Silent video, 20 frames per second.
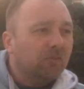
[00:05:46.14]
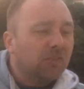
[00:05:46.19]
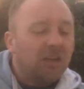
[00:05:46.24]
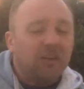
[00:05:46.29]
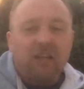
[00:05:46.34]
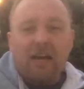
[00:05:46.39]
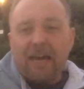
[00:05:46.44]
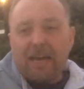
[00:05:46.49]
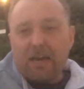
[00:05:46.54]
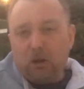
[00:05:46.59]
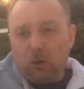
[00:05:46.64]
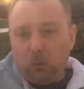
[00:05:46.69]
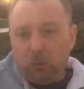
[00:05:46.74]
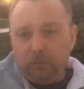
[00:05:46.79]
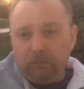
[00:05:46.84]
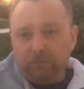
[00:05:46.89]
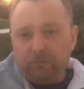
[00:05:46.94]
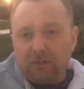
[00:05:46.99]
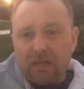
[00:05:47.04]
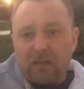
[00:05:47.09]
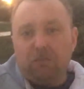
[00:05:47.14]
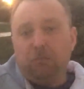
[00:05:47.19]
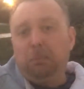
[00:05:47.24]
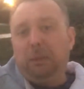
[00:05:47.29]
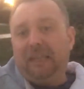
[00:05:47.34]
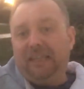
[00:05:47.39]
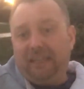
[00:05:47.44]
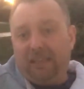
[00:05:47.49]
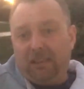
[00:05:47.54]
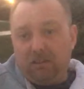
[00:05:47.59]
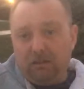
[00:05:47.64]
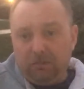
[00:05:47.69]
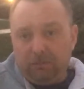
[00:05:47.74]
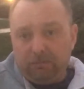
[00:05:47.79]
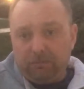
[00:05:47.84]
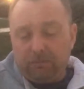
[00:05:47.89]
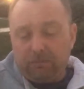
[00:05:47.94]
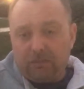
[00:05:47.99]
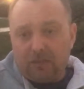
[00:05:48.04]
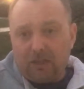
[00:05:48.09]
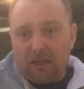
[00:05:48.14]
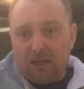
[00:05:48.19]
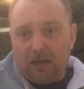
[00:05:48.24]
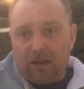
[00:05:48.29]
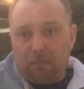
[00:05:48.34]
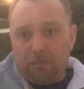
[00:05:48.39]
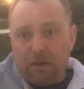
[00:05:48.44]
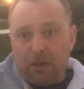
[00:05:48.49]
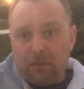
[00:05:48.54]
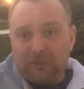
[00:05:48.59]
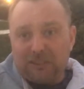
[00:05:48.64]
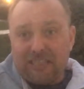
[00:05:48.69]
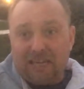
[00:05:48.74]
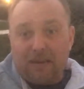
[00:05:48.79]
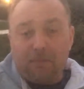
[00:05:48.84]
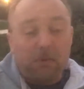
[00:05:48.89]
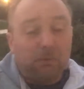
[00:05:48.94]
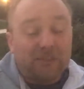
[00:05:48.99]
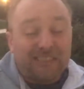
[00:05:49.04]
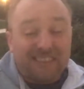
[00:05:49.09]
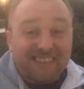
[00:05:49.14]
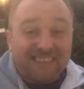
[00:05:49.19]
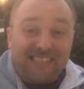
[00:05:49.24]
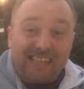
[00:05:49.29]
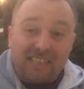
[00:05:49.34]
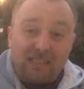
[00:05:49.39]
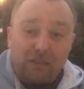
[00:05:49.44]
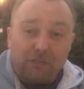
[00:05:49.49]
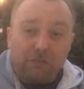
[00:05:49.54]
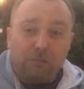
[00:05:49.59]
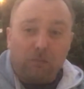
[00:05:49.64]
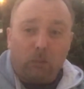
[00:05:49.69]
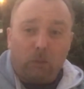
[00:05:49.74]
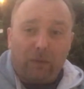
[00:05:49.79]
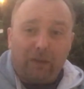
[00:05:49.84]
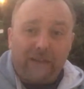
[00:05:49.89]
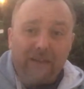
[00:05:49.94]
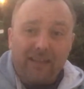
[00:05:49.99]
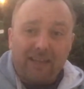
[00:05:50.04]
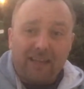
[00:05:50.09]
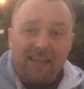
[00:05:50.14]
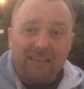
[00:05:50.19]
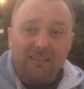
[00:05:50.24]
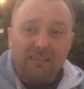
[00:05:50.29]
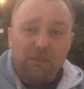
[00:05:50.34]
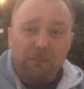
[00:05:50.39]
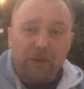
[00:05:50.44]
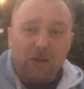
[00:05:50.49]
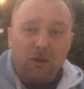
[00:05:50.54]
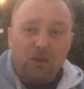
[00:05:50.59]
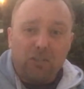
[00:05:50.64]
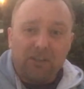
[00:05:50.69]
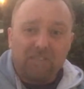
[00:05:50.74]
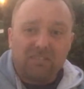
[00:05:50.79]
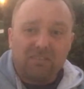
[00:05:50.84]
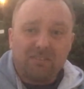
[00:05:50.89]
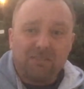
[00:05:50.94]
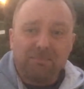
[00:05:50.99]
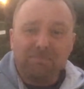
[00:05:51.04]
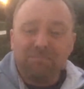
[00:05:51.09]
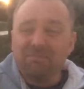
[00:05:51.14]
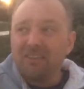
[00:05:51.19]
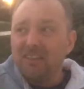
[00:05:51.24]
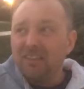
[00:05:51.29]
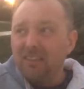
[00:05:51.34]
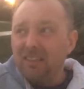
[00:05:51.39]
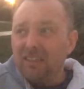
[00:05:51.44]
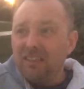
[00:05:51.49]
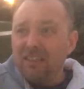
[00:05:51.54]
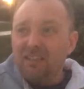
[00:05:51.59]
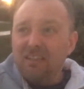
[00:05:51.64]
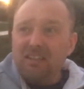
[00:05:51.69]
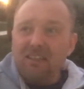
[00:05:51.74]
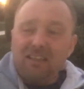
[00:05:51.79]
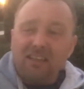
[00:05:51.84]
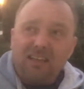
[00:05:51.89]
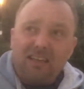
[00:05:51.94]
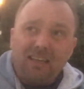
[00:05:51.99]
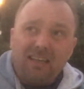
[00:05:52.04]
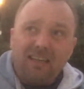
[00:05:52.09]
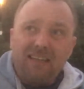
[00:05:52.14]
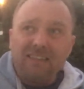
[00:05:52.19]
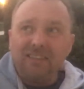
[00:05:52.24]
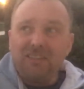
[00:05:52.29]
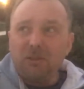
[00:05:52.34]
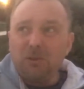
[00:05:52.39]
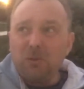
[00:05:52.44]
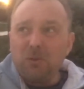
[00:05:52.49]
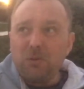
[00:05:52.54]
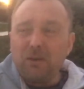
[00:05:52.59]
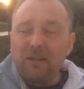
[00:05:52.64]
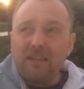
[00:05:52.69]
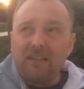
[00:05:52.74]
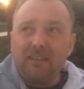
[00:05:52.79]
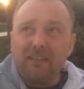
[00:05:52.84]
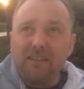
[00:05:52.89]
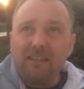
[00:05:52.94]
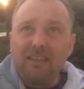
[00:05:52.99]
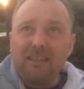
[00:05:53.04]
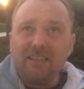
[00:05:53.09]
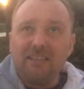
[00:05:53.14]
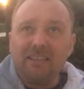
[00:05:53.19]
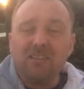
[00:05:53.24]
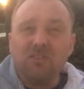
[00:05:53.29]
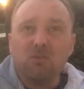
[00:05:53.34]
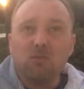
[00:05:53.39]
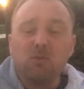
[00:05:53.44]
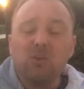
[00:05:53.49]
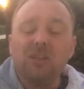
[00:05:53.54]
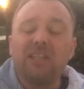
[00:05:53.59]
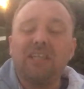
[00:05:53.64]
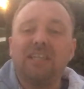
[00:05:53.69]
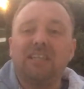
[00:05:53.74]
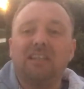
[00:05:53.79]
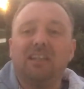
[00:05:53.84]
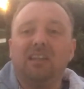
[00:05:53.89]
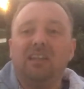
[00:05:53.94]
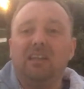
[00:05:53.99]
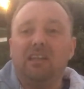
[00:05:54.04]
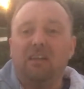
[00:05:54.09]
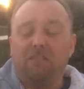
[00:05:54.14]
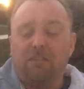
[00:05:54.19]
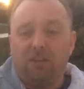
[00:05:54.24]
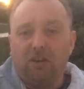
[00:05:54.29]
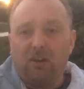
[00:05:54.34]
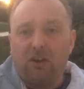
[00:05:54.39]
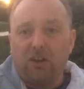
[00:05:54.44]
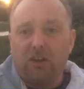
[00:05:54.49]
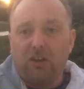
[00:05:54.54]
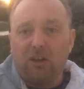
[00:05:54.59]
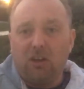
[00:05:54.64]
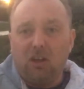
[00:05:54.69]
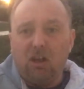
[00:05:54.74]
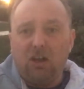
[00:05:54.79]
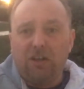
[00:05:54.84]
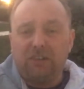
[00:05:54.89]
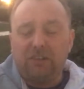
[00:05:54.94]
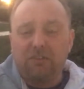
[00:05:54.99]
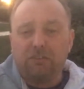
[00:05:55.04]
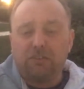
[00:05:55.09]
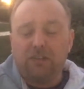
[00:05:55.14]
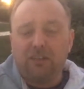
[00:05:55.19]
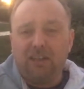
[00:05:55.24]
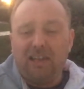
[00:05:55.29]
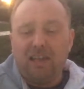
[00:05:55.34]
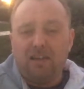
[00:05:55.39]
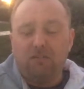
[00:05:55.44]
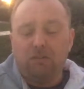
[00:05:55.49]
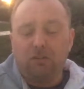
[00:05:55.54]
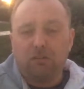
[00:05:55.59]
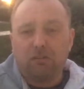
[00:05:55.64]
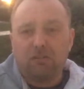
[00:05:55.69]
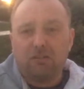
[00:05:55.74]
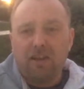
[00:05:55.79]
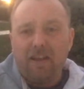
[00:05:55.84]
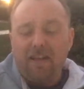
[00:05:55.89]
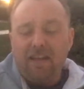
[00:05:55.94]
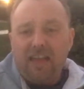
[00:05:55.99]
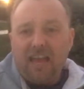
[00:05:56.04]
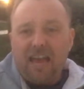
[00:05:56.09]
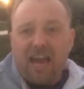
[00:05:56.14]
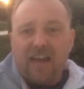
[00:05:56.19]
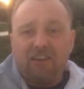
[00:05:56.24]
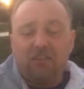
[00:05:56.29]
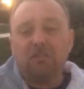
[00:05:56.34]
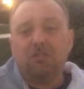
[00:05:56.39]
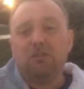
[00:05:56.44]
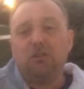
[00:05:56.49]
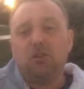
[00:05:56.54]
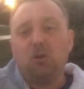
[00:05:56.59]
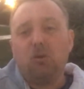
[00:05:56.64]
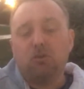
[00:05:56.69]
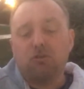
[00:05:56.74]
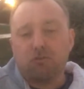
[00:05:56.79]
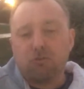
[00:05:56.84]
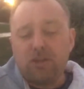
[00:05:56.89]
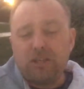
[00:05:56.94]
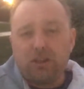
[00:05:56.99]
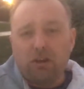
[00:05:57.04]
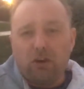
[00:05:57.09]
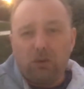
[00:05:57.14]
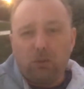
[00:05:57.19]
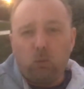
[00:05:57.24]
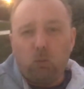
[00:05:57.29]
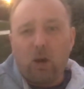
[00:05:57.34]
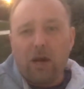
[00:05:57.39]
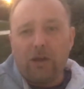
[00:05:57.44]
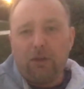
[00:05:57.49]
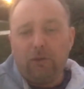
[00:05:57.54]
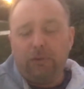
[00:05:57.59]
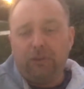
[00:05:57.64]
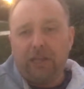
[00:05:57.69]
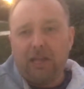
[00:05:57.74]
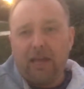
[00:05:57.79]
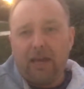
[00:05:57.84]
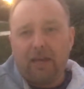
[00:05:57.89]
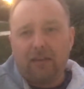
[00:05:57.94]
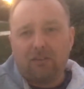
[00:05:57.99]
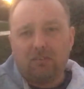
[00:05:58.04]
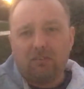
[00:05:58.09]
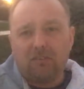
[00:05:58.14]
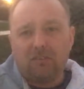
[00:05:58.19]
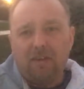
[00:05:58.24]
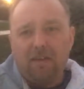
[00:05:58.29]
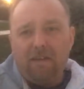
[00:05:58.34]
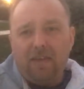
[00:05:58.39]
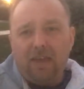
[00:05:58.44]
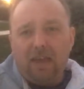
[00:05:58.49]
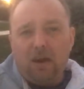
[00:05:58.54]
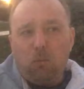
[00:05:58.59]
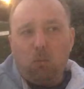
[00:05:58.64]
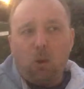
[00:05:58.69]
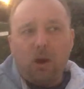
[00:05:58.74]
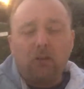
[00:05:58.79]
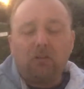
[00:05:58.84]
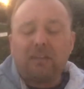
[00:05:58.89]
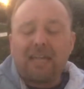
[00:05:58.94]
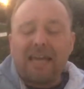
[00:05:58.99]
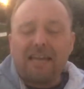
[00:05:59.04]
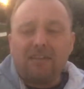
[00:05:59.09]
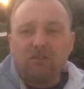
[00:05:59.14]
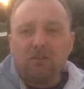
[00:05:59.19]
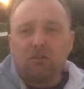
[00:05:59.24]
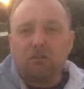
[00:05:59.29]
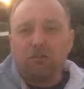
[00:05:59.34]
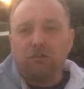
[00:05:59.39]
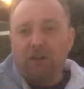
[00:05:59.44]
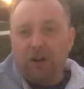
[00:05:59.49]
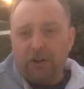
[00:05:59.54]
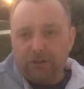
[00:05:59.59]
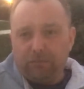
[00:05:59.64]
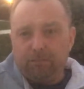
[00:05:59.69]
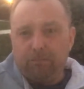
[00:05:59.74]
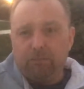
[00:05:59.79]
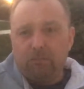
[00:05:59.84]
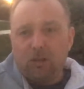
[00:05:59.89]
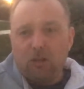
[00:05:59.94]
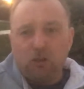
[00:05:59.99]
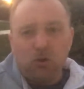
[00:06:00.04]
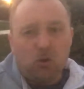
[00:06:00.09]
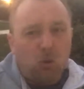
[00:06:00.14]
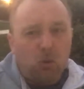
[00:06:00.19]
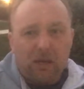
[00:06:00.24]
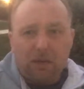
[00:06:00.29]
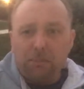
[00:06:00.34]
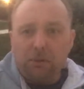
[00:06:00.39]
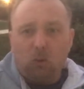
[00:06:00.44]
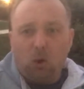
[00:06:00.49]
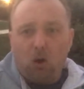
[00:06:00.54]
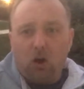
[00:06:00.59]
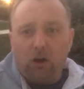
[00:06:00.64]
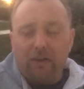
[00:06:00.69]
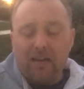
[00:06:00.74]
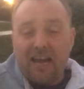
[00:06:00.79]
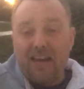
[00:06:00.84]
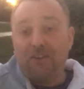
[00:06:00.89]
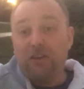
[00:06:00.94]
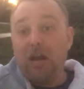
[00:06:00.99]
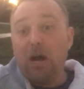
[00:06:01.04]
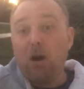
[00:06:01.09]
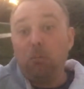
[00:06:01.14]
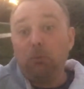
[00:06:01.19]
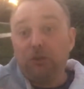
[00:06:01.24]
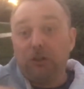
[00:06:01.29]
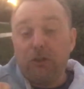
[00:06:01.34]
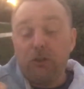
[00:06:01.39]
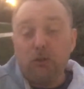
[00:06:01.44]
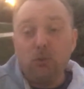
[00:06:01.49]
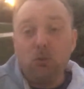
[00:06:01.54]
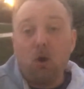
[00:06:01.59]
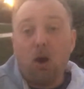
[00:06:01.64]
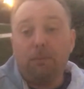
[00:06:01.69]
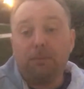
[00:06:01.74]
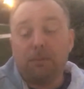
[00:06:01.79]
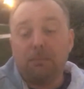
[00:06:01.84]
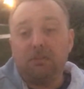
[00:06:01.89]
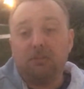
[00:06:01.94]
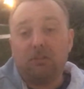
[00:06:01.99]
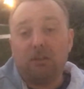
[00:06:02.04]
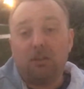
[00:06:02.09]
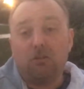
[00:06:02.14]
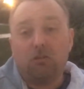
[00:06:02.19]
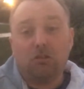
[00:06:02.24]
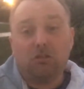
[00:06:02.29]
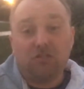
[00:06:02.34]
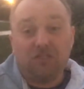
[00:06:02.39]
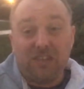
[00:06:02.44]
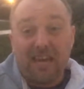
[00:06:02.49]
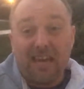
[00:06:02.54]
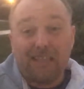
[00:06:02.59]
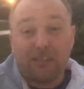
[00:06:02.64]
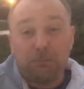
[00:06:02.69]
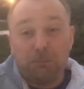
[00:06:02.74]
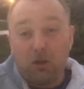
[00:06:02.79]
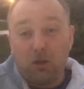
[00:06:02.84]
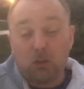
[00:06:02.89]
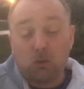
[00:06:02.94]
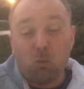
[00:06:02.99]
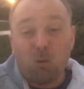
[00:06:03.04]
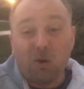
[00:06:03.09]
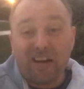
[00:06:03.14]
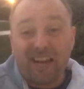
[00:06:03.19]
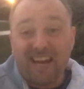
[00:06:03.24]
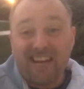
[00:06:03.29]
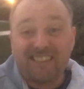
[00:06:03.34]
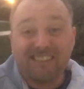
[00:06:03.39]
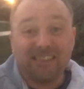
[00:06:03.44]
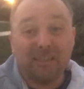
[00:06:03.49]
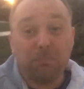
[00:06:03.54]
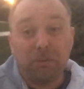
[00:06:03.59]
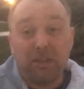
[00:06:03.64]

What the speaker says: that I own and have played. It was a game I was excited for, and to be honest, it didn't really deliver on a lot of different levels. And this is Ghost Recon Wildlands. Wildlands is fun, don't get me wrong, and now with the new optimizations for the Xbox One X and the